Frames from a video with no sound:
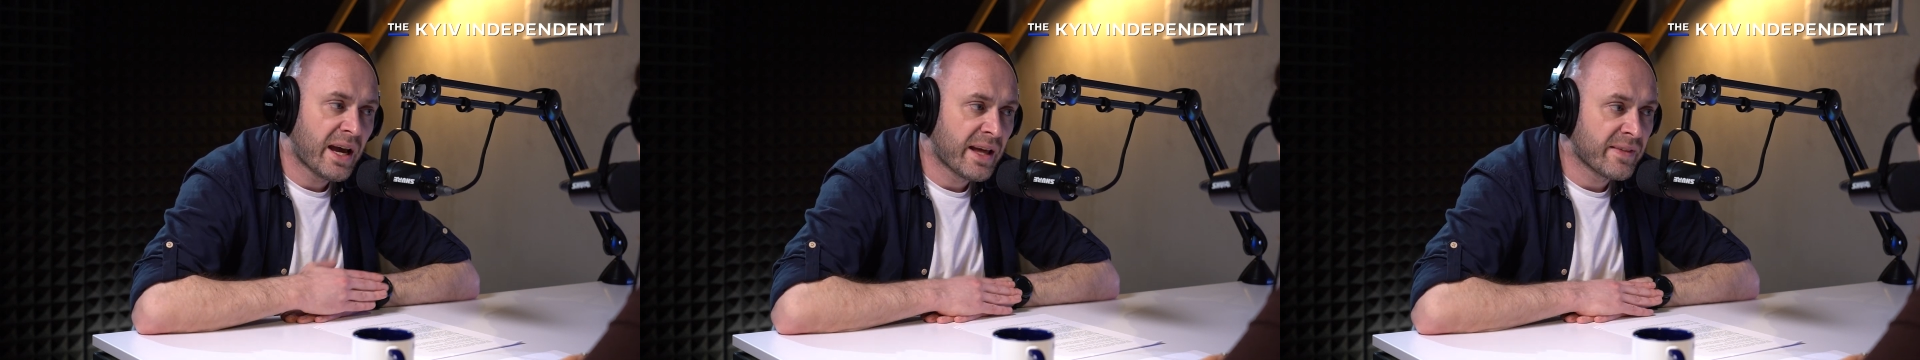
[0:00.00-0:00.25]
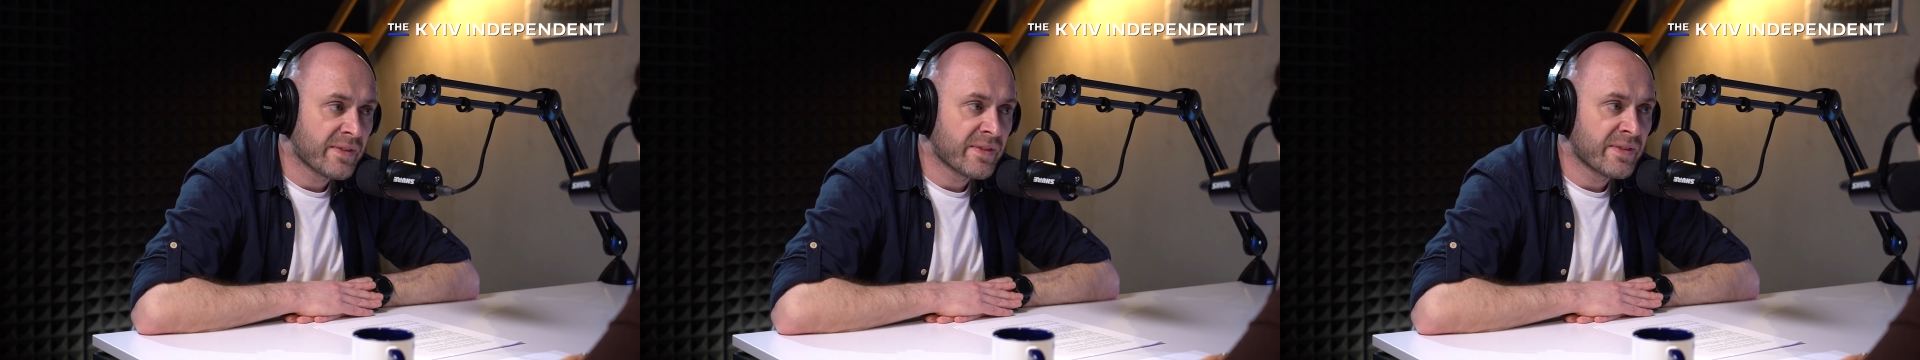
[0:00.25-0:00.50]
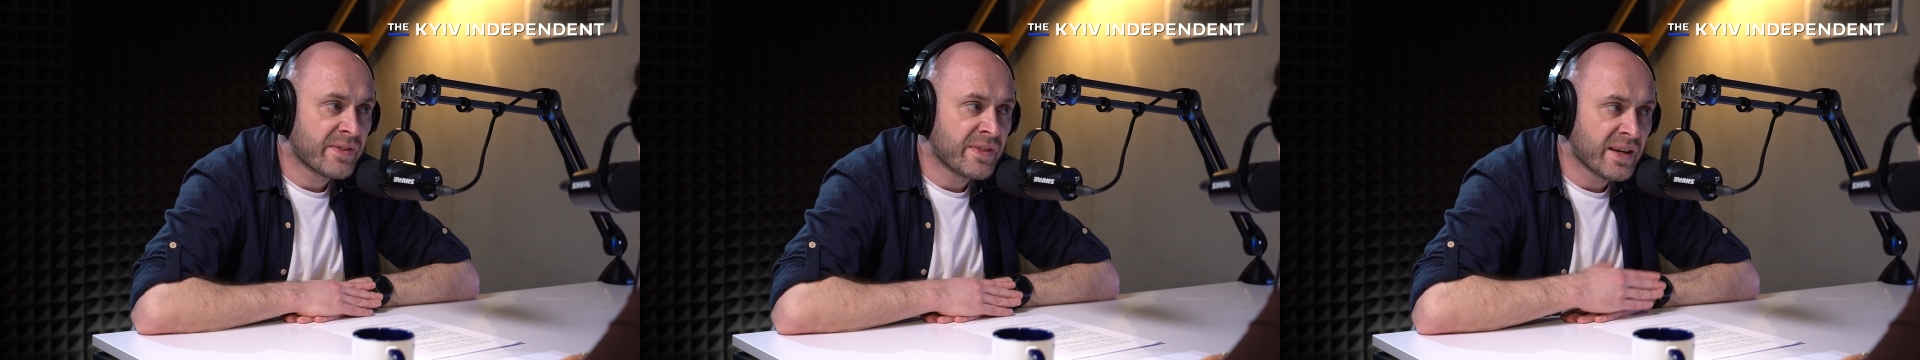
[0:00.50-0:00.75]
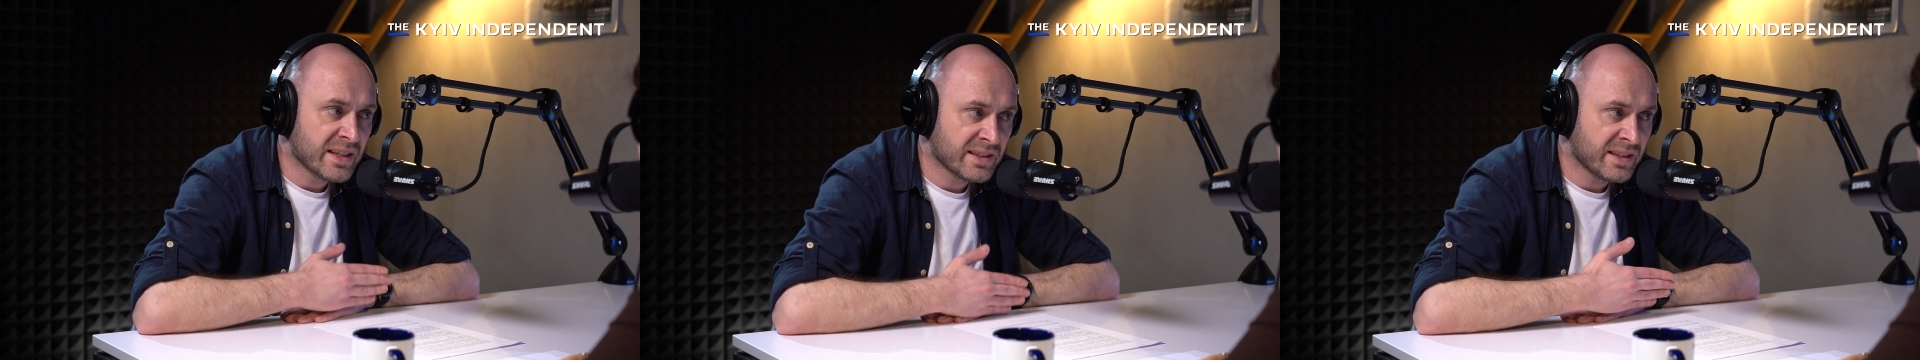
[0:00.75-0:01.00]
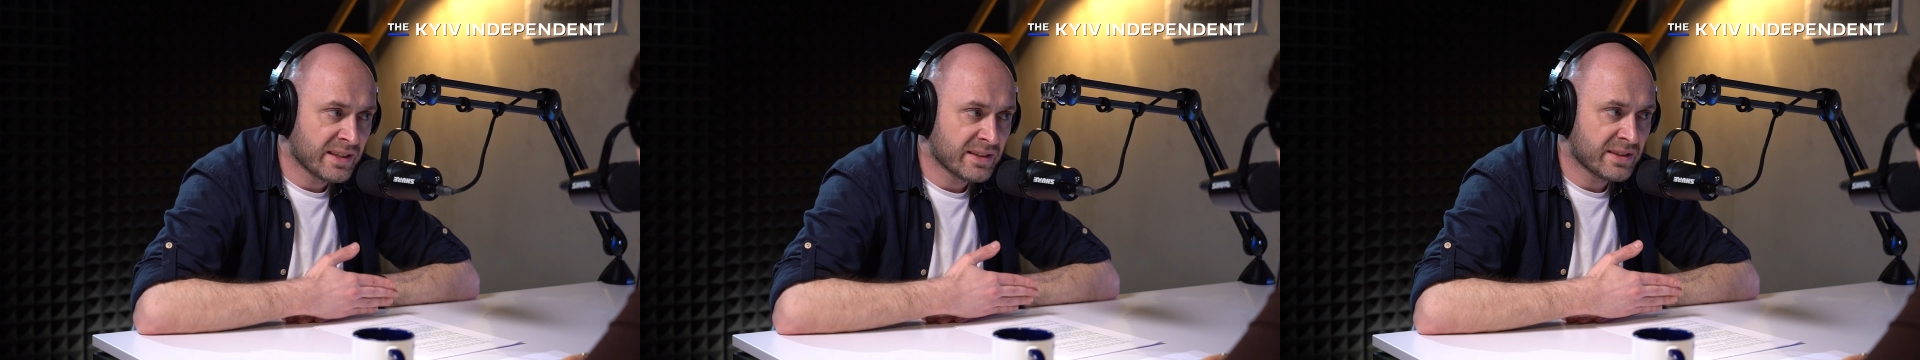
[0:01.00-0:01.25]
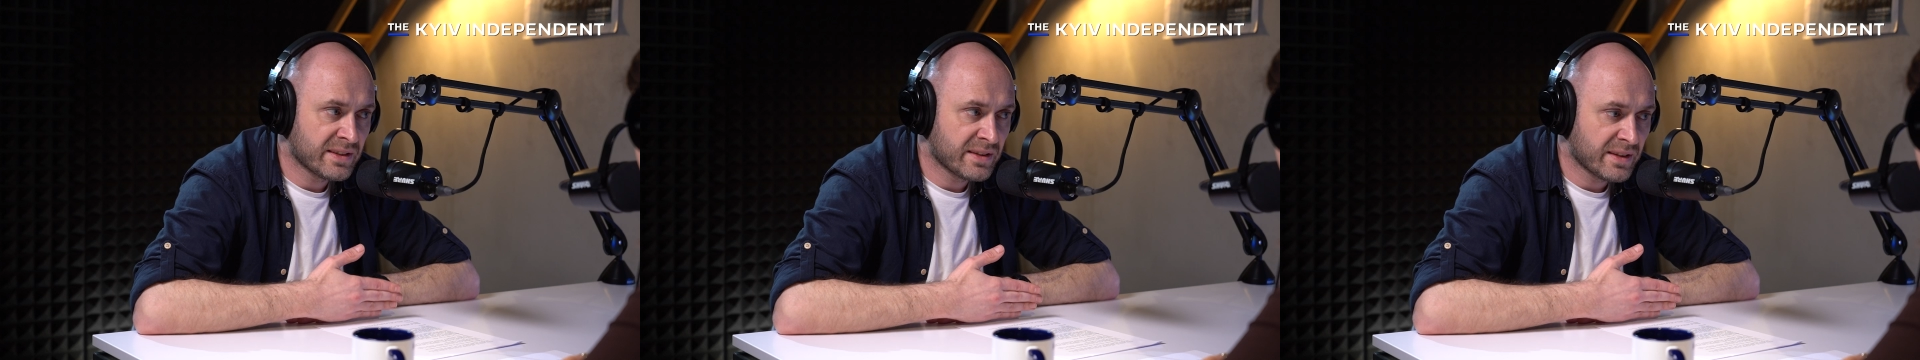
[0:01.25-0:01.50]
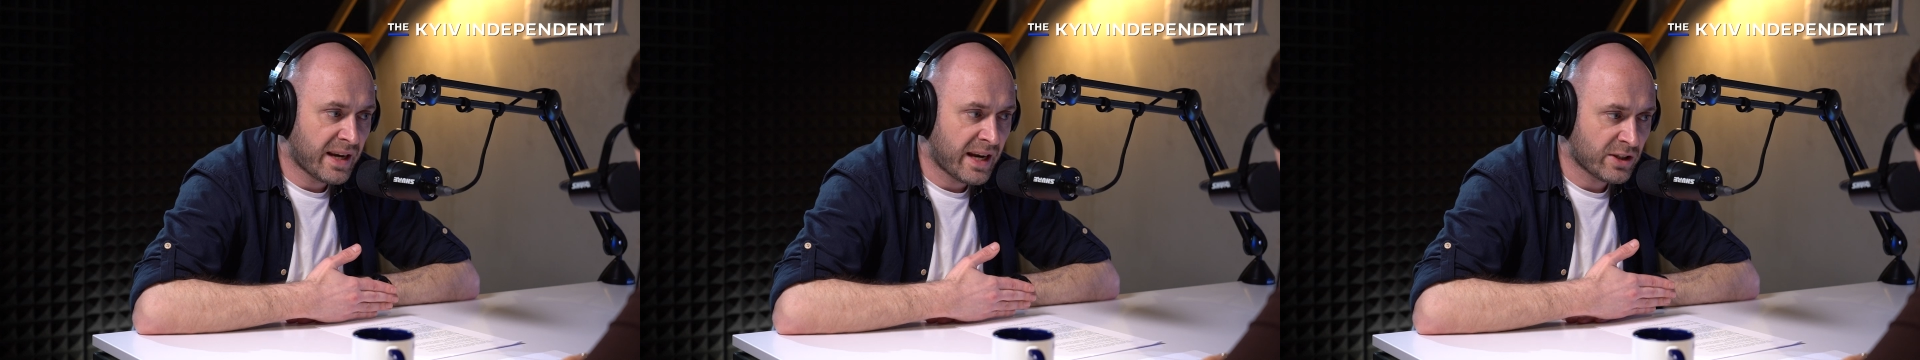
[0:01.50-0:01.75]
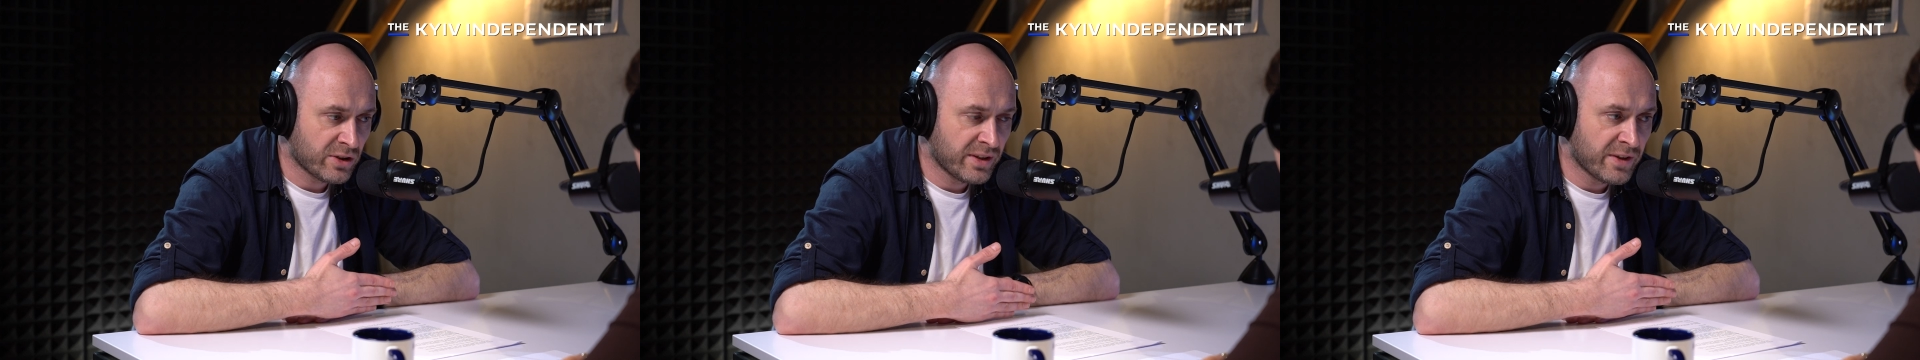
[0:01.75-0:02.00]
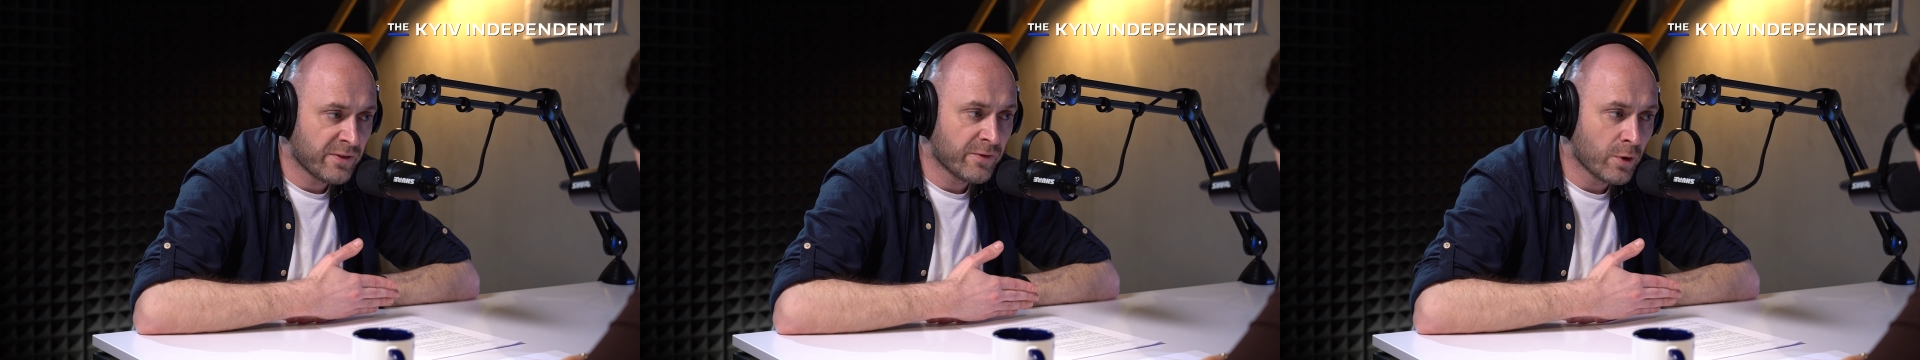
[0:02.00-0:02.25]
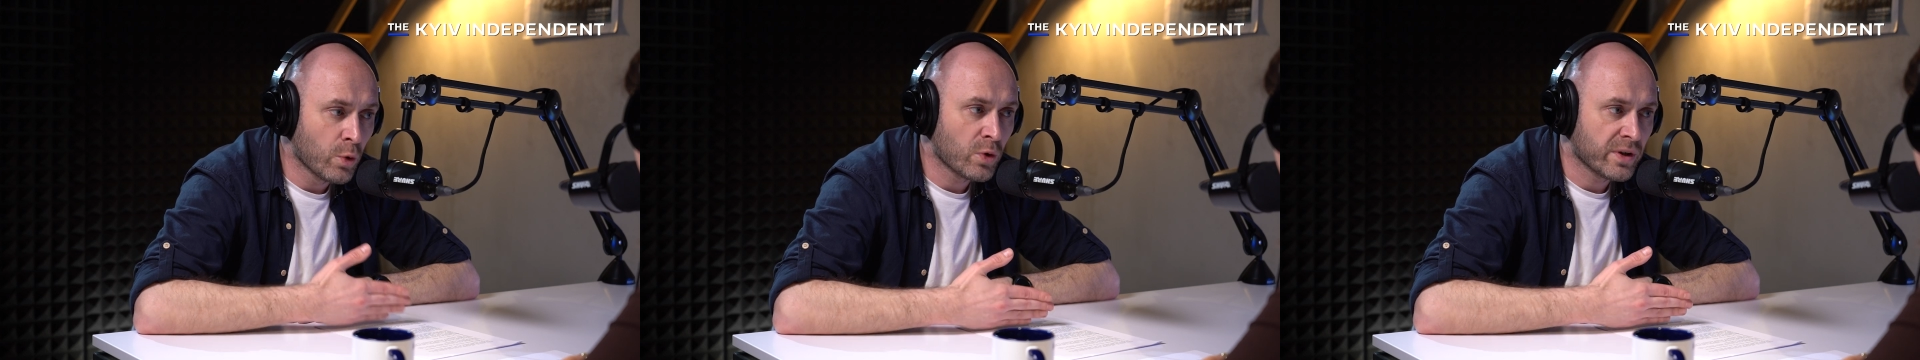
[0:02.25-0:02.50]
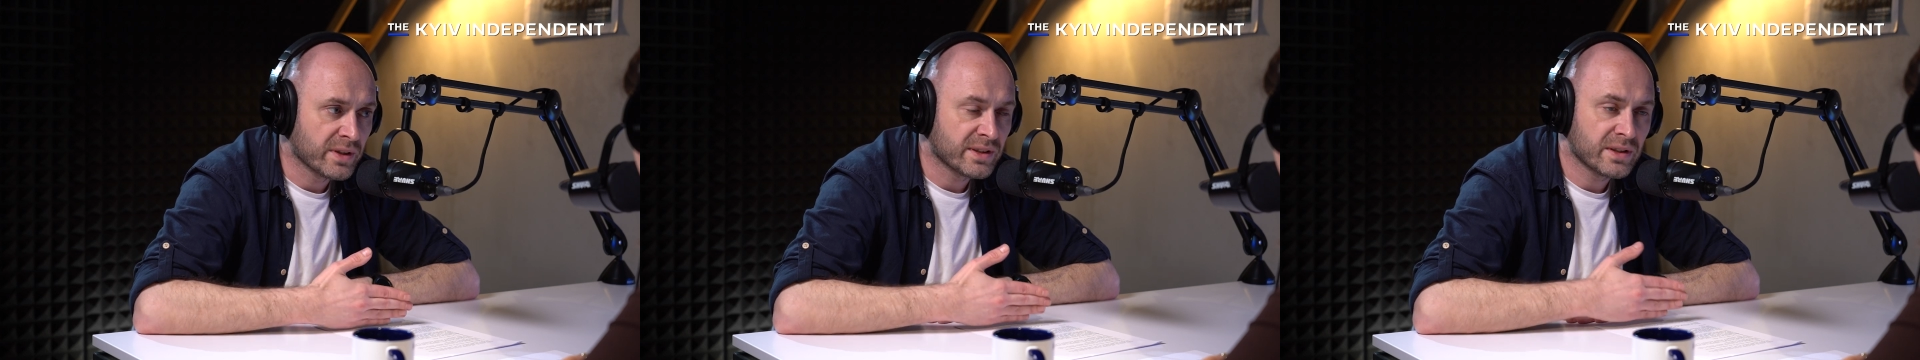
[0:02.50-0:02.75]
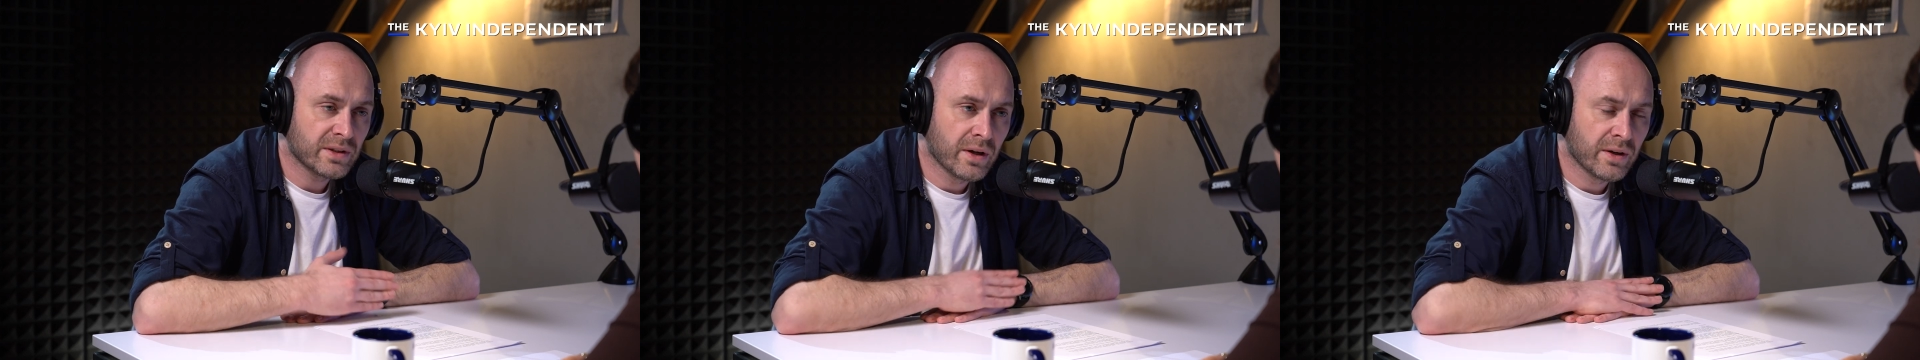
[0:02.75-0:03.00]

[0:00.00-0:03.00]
And this is actually the focus